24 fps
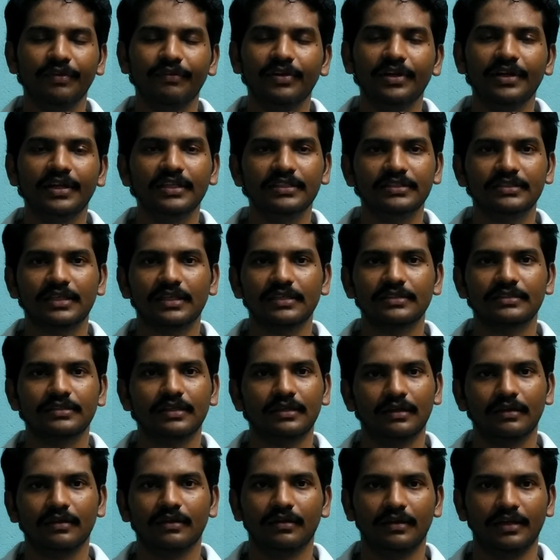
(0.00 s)
we will
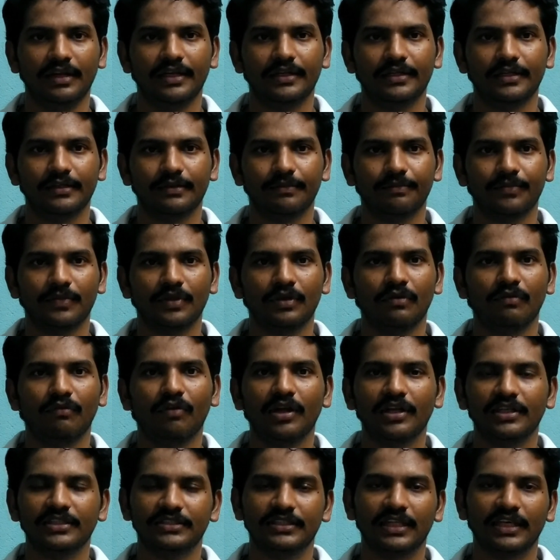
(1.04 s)
discuss later.
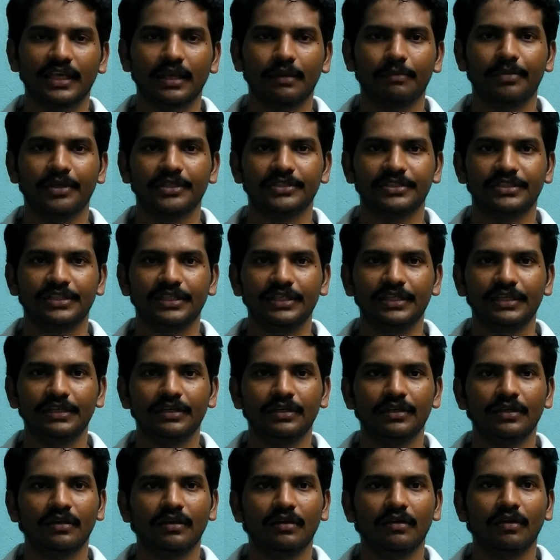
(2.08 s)
What is the
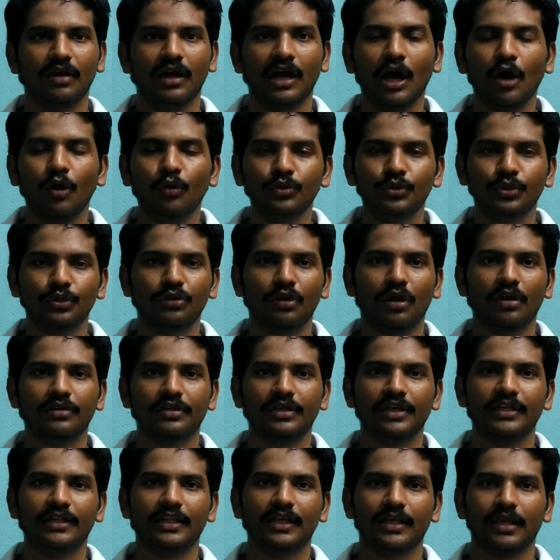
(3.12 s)
capacity, how to
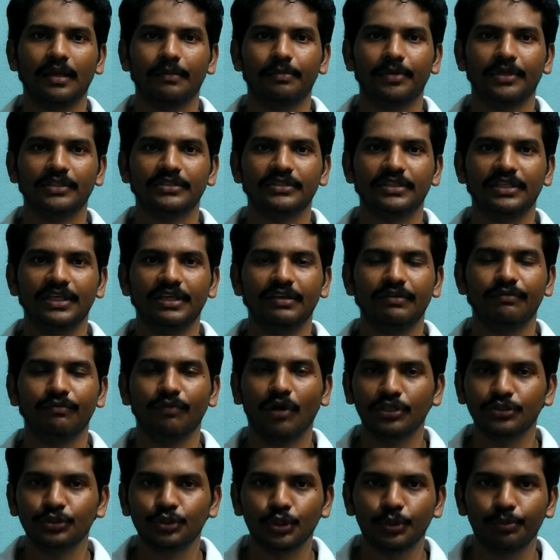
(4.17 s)
calculate the capacity,
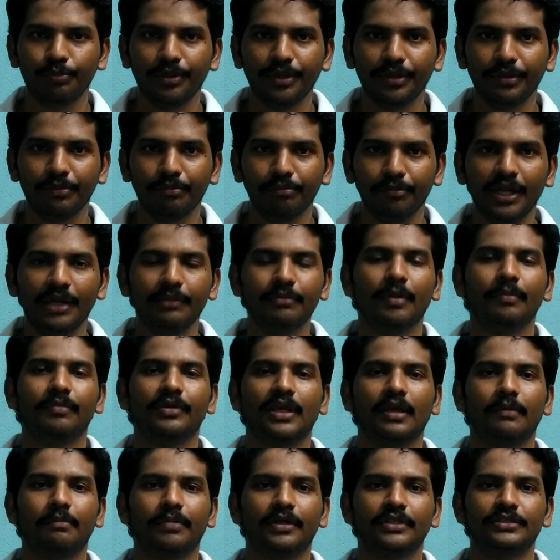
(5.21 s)
what should be
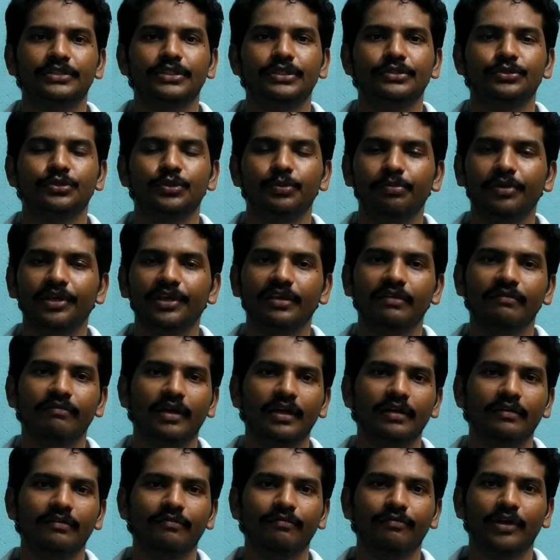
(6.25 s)
minimum capacity should be
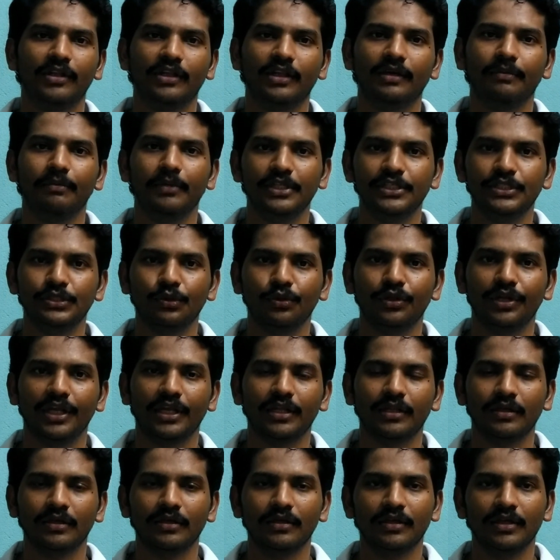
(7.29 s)
given for the bench
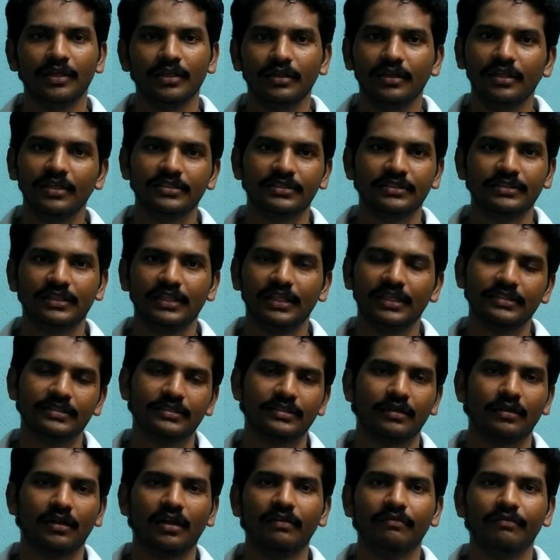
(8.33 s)
holding. These
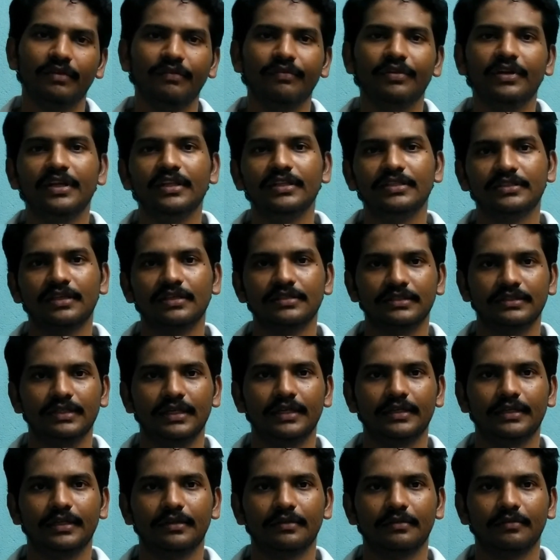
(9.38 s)
things and all we will
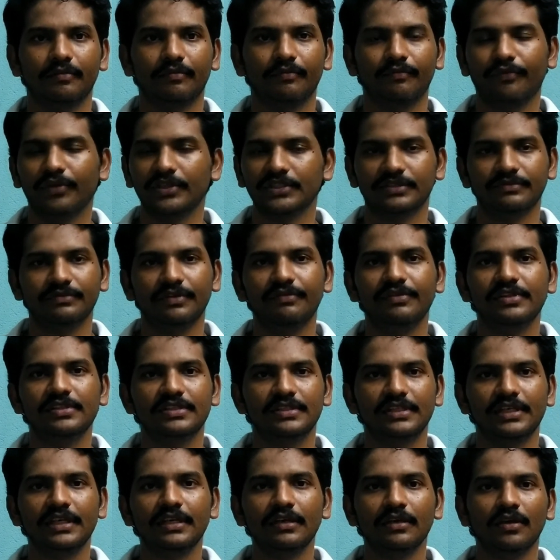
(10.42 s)
discuss later. First we will
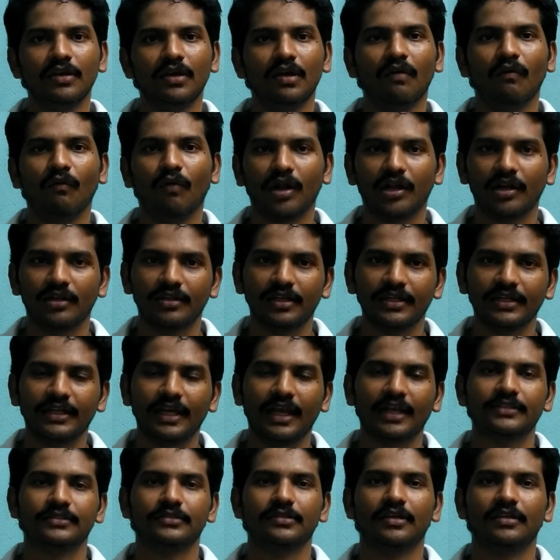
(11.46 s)
see what are the
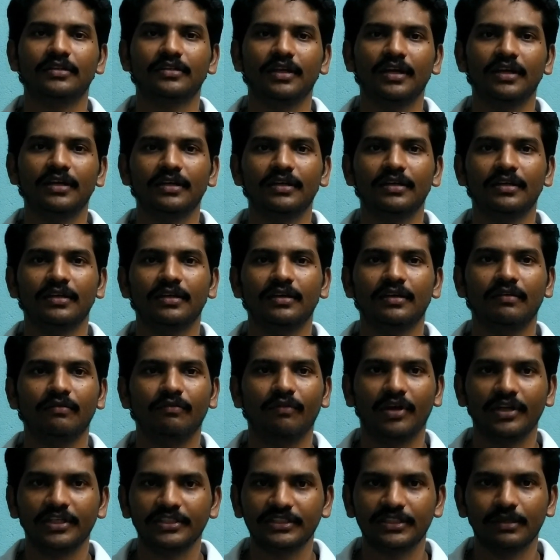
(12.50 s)
tanks are there,
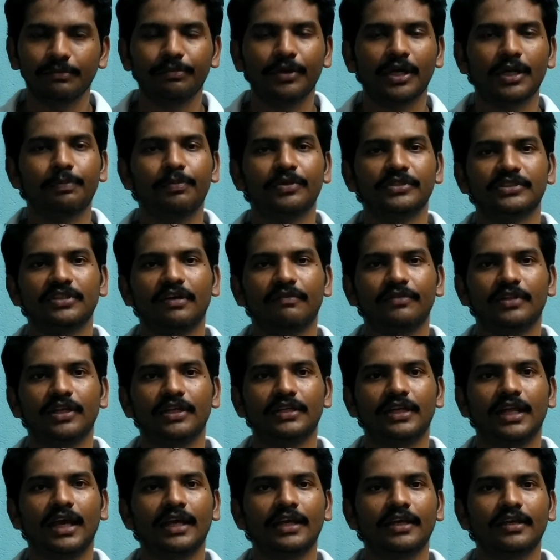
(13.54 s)
what is the purpose of
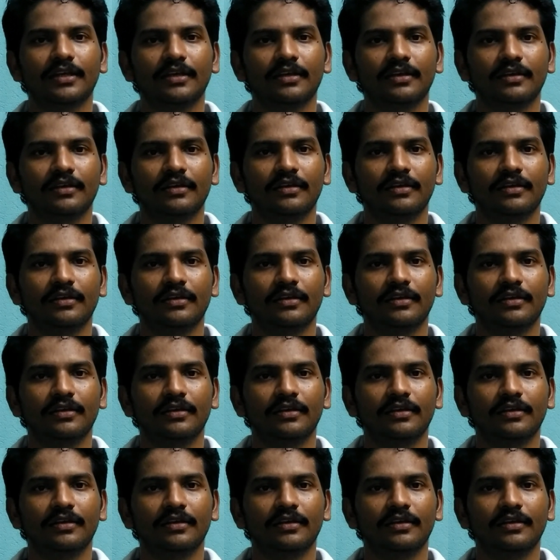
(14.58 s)
the tank,